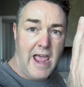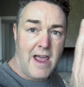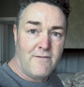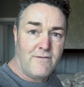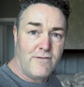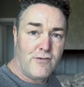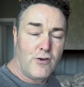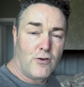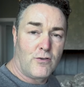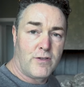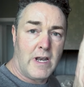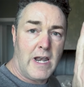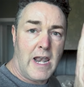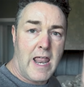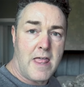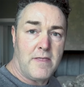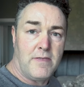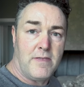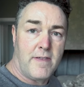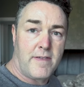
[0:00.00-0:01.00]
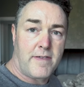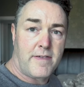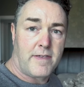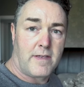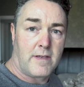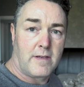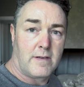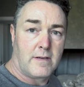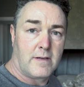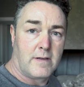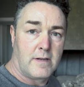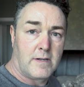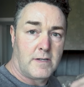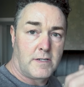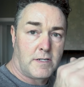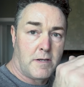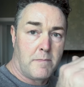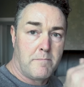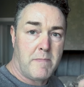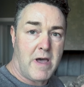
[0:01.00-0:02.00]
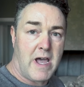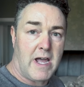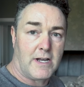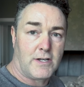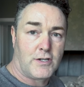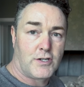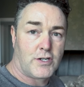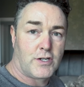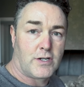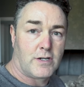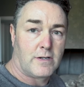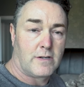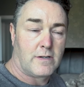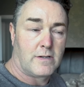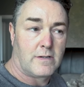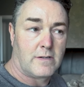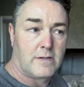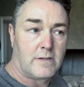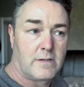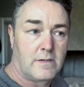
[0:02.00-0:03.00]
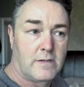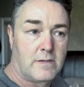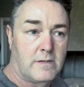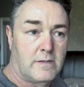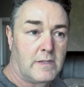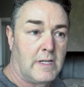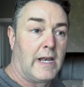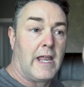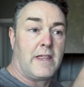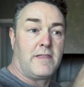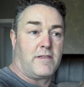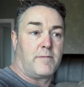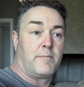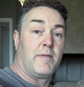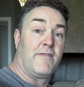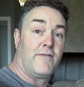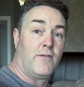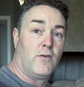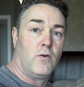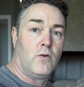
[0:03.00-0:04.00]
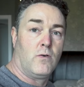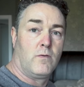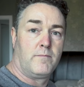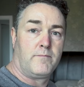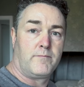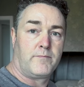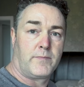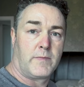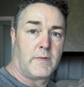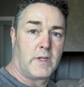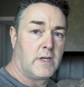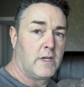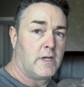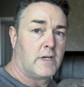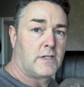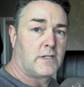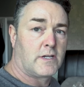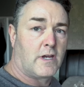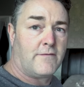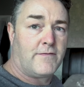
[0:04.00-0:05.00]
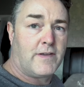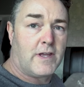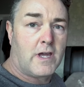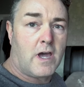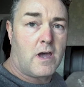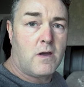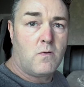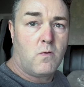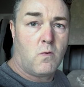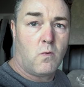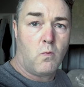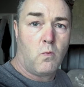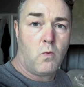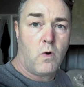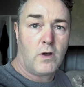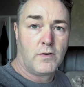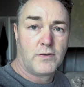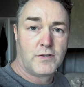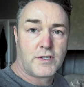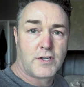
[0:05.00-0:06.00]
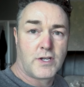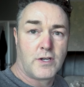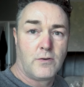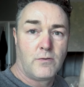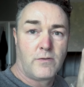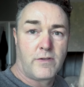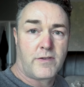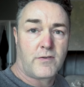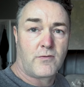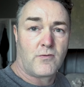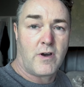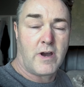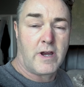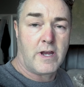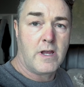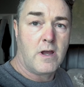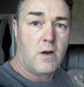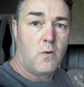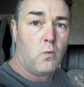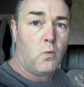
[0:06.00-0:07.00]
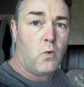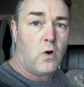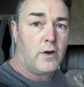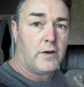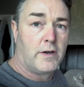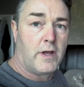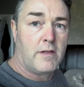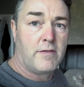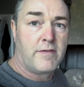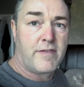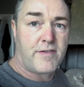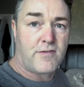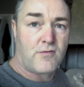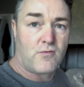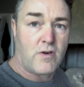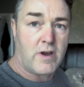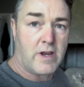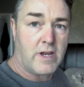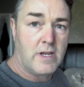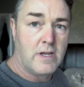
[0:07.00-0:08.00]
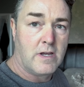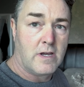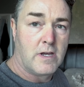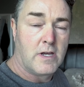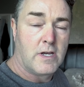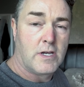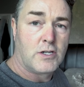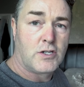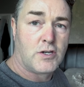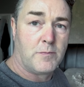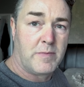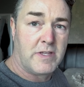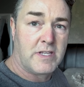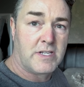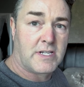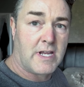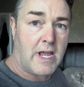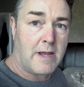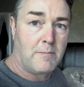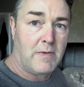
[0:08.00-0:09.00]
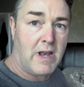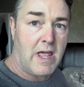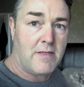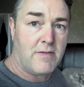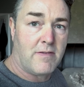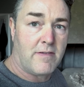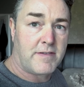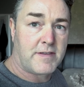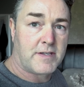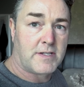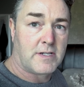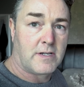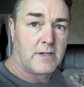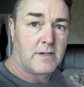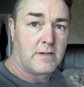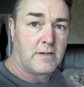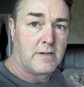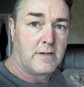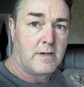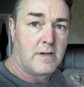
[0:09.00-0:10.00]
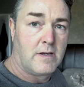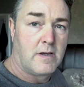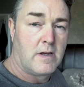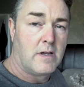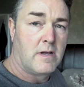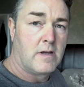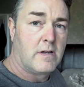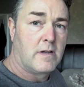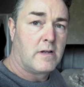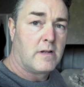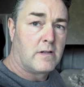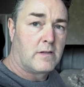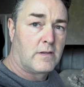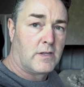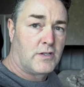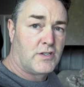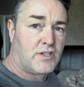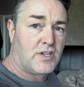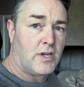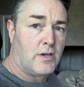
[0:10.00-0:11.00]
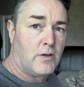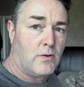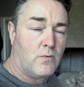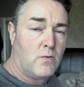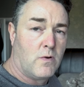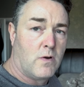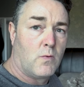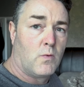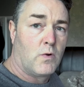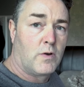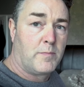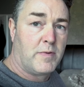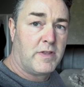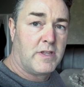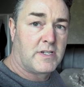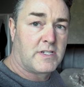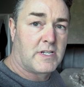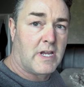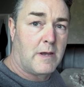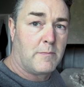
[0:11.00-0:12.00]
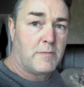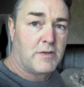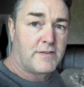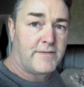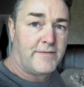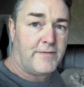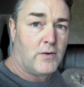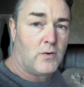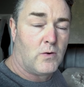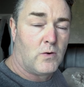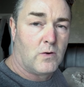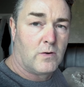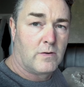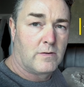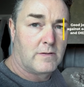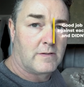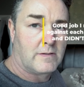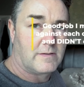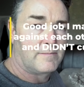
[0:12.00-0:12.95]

every other length to match the length before. So if you go 1, 2, 3, 1 and 3 should be the same lengths. The 2 would be the same as 4.